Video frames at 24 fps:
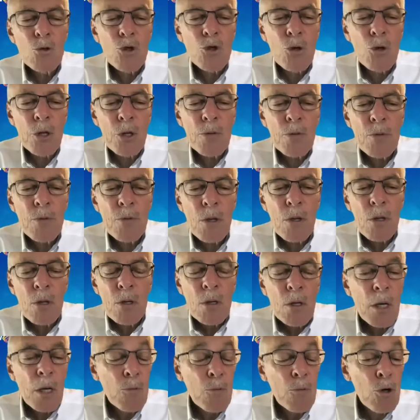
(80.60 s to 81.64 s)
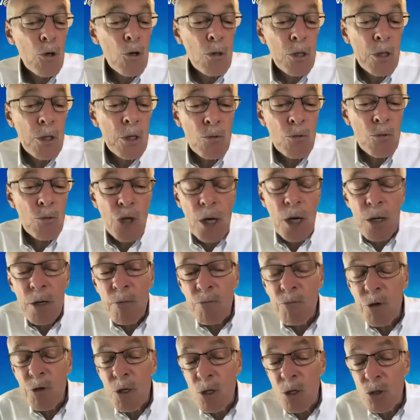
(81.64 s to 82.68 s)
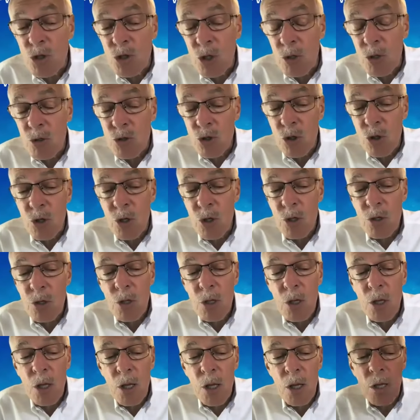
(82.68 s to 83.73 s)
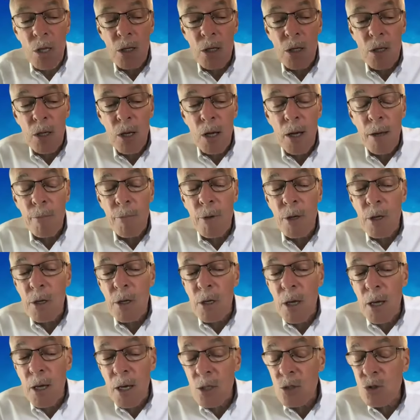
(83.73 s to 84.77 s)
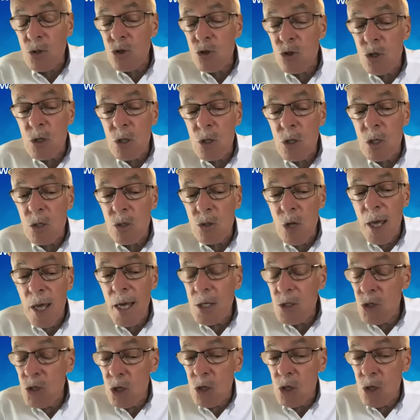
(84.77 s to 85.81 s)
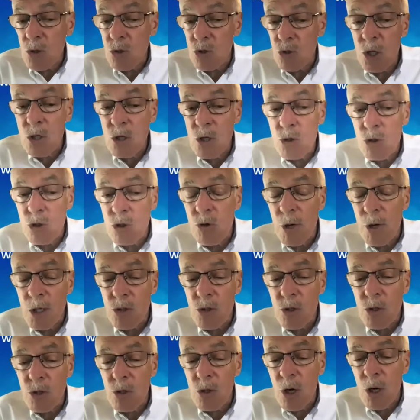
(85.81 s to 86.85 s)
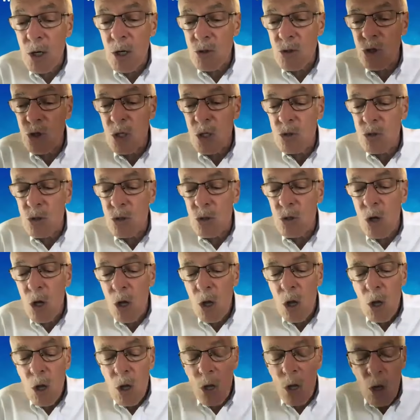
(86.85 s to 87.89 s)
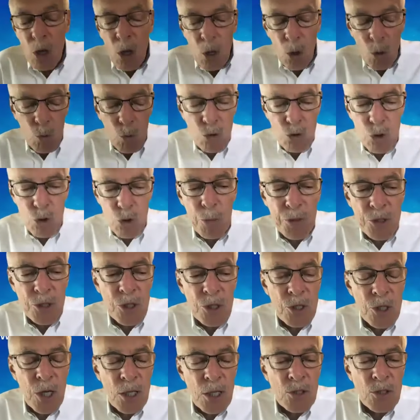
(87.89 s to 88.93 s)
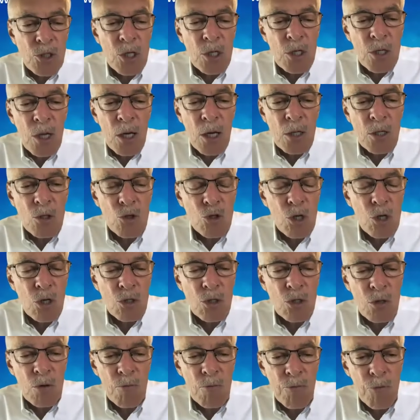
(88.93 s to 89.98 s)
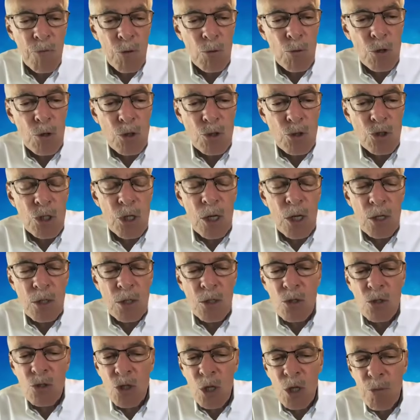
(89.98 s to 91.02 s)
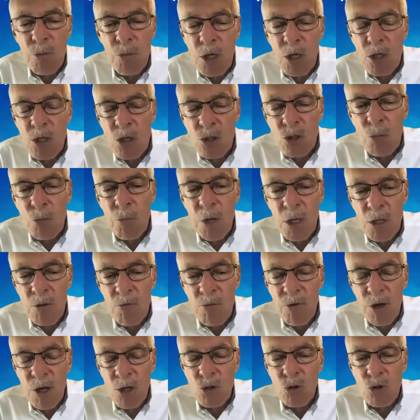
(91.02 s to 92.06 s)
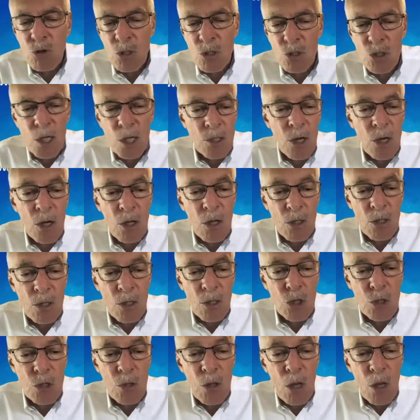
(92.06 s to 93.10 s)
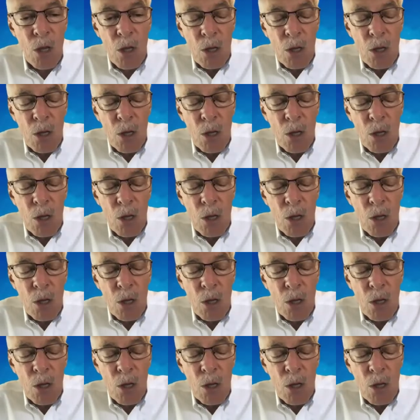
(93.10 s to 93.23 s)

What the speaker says: you, Tony. I'm currently reside in Phoenix, Arizona, and I'm a ex-ATE Center Director. Our center was opened in 1996 and focused on semiconductor manufacturing technology.